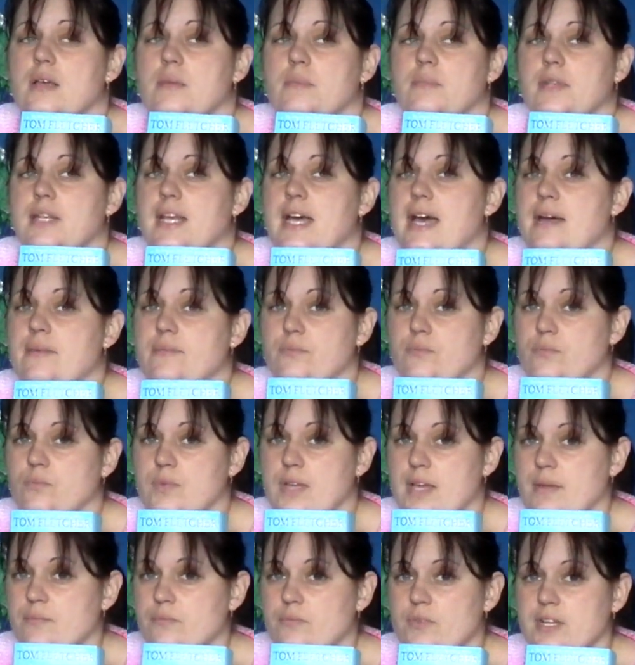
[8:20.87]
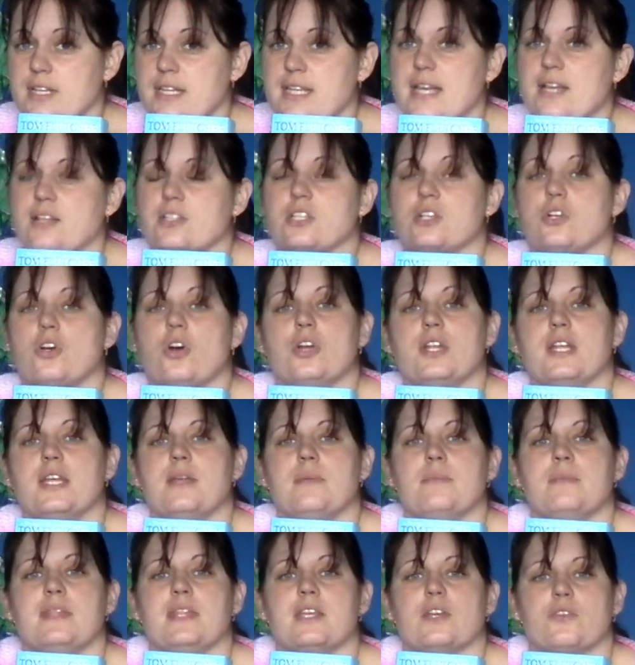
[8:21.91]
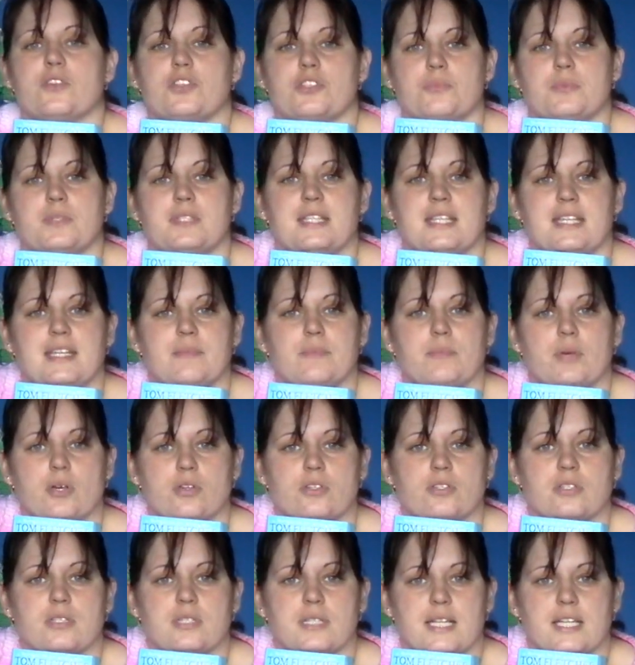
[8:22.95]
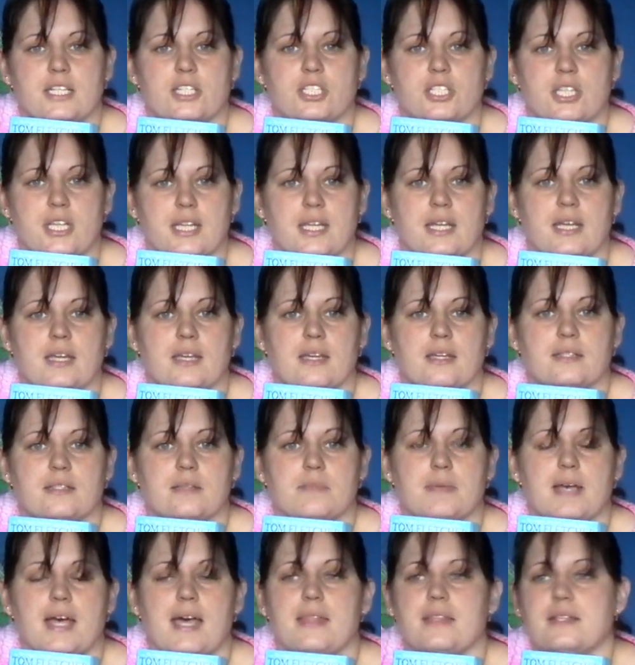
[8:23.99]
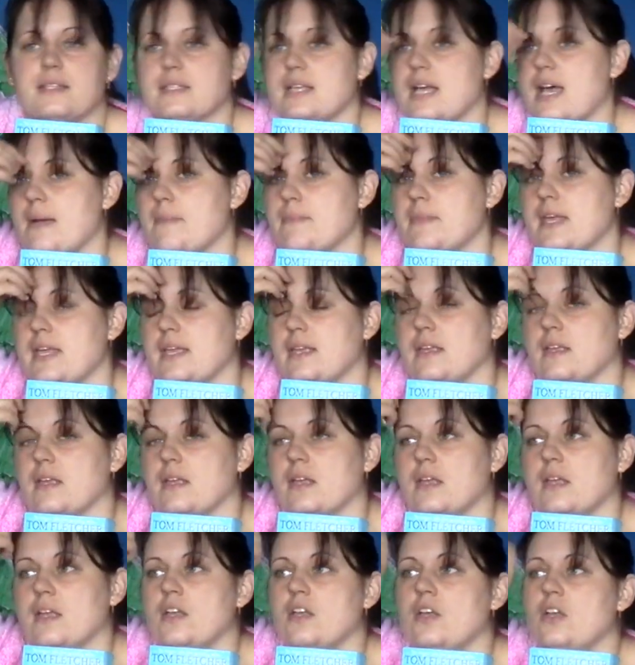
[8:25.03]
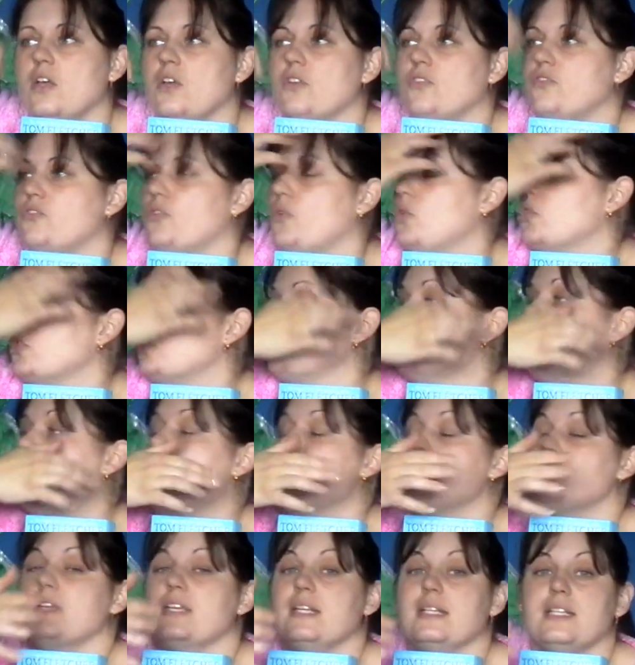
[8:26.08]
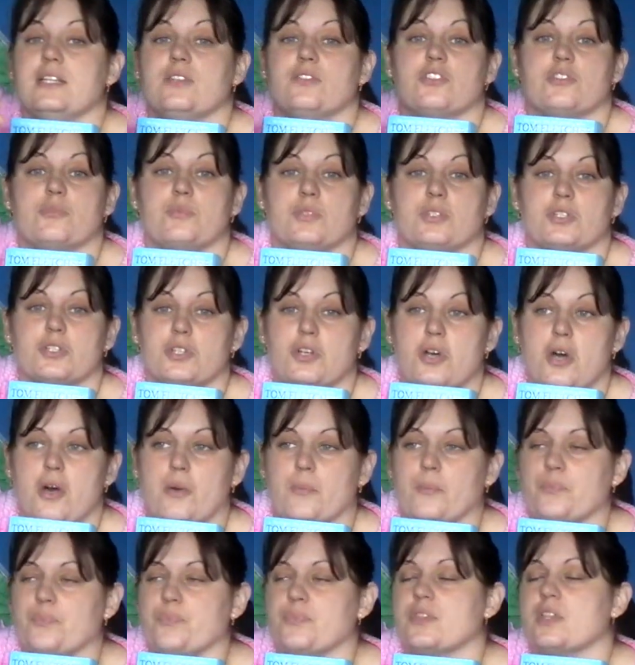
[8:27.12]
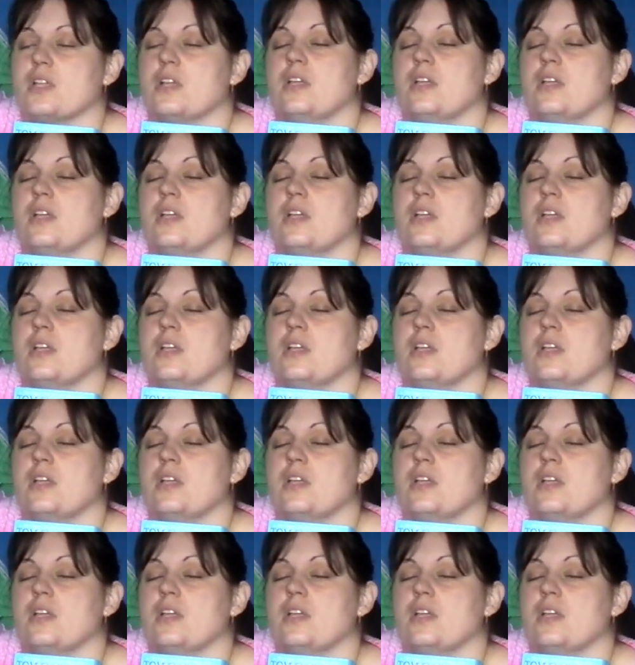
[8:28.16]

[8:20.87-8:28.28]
but we haven't read it yet. So I got them in their Christmas Eve boxes last year. So by the time they thought about reading, Christmas had gone.